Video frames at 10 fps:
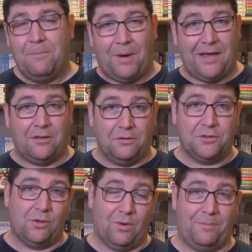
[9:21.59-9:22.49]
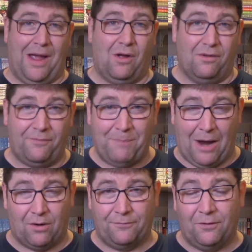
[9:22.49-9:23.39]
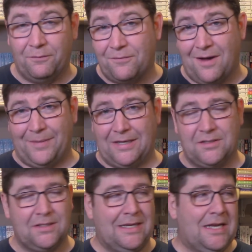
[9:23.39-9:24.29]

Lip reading: by those who are powerful from us.